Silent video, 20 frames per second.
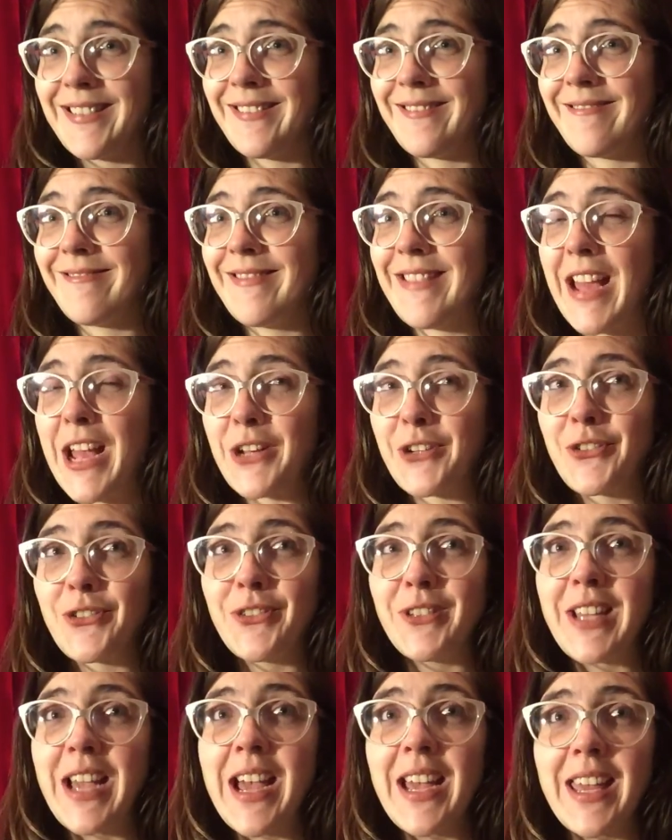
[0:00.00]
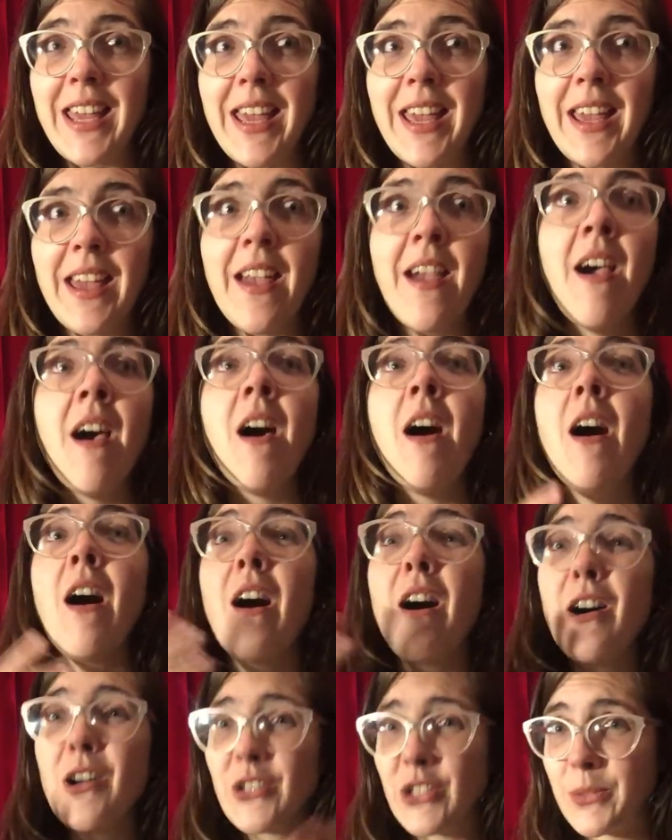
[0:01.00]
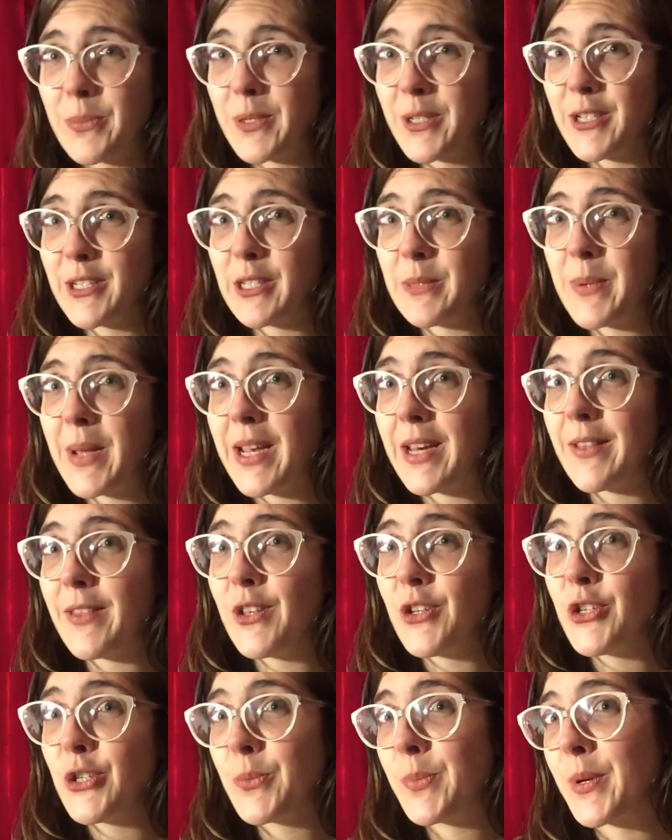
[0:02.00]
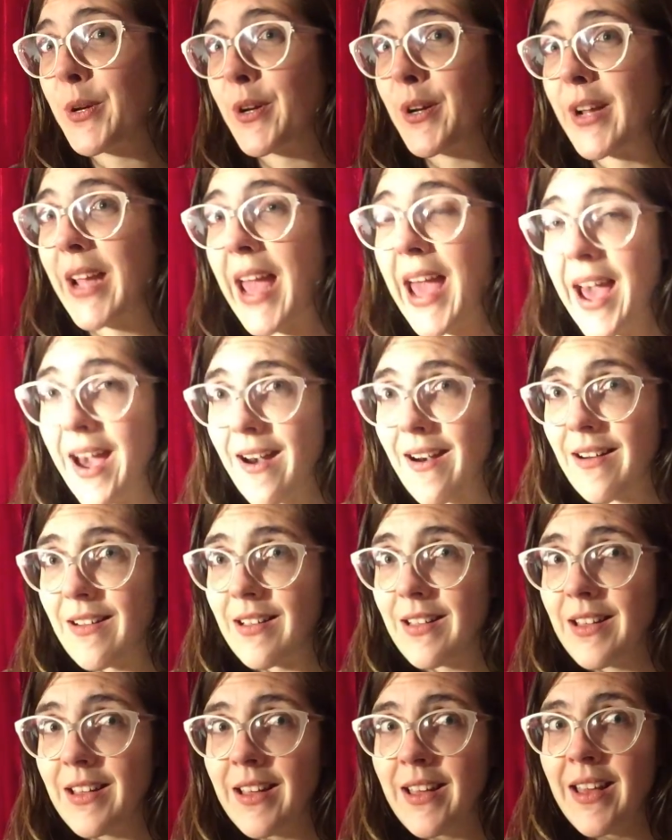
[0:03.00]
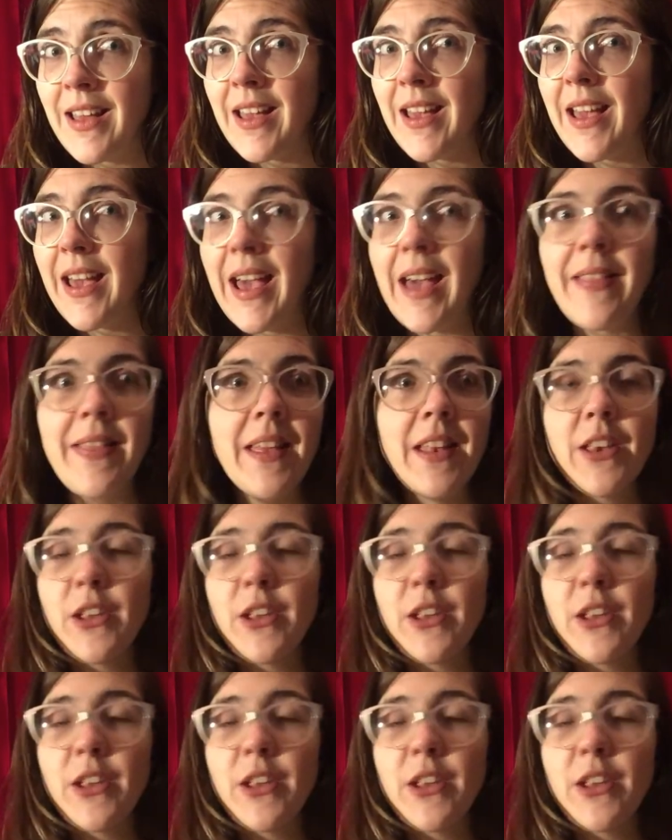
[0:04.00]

natural dyeing, also participate in the Jupiter Cal, and then